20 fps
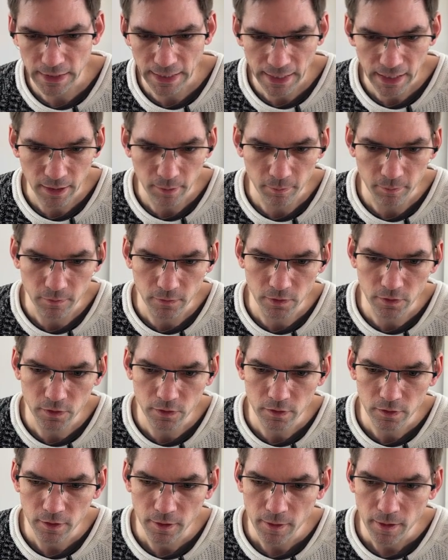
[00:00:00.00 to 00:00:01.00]

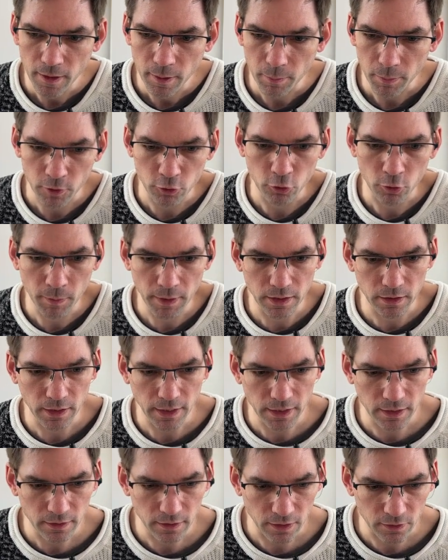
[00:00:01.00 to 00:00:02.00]
games, but you might
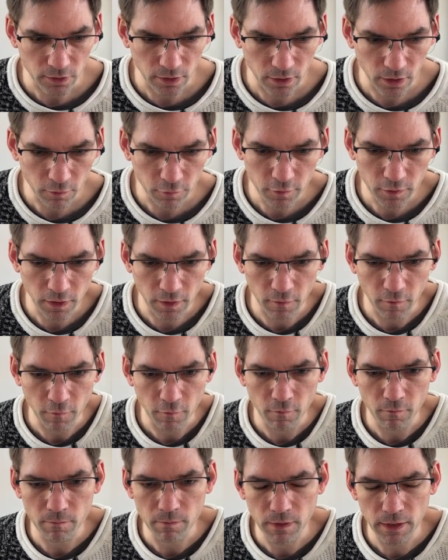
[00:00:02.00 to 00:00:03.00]
like this. I love the
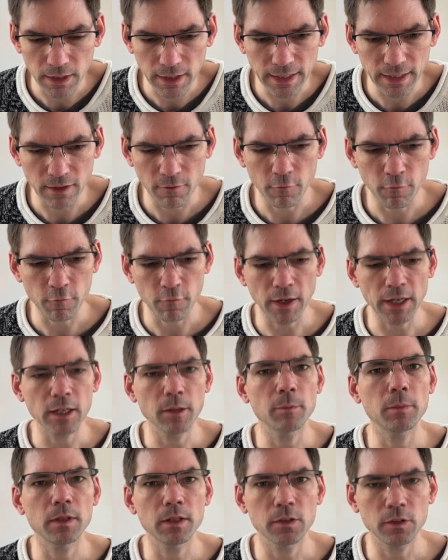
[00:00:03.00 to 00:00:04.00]
kind of
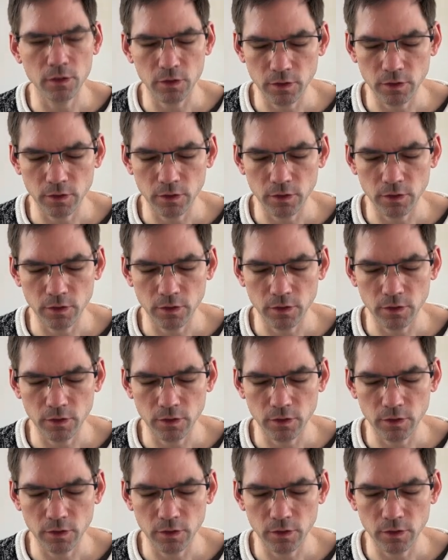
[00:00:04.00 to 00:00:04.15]
vibe this